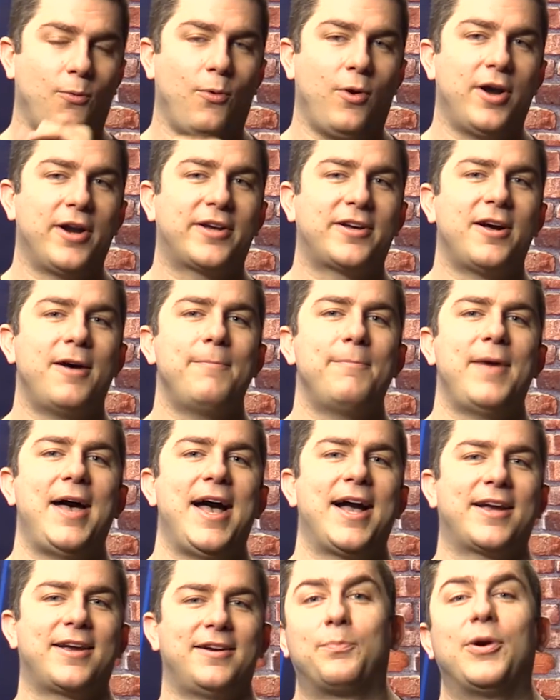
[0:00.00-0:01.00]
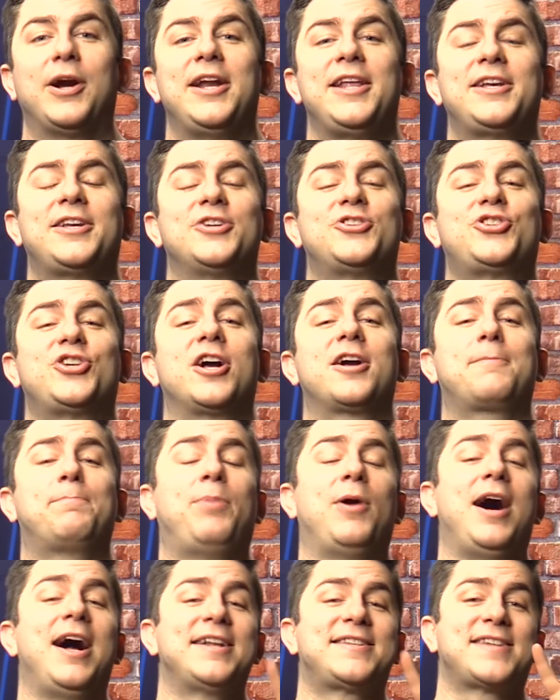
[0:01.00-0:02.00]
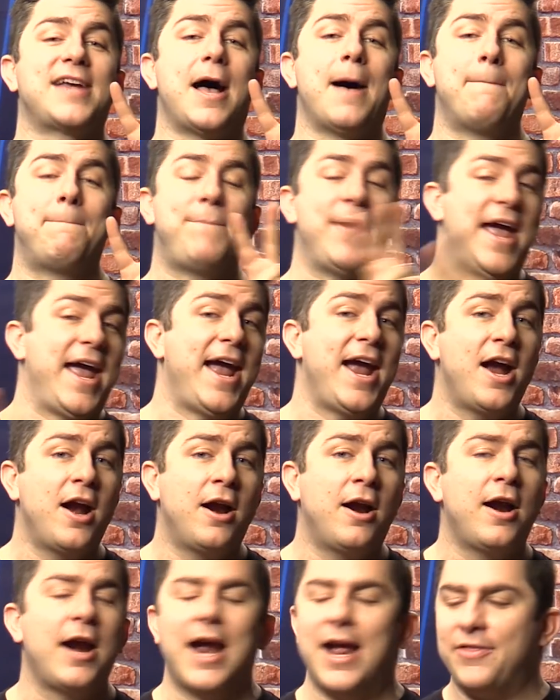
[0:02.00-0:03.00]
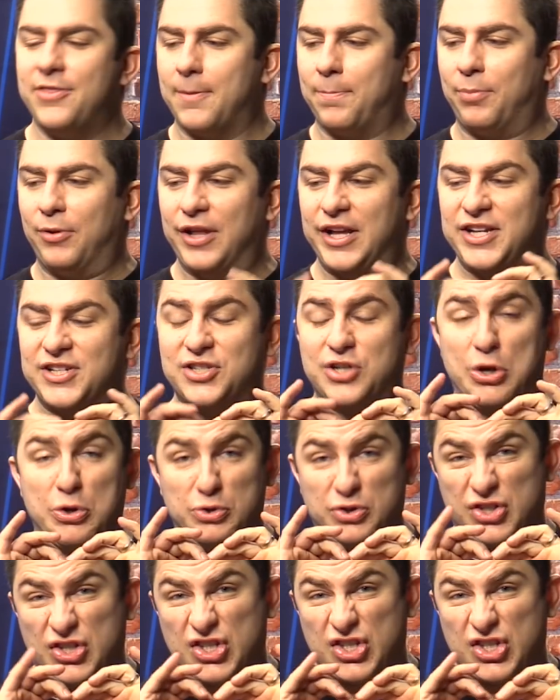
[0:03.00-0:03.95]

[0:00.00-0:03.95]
want to come back. Brady Tkachuk pots a pair, and the place goes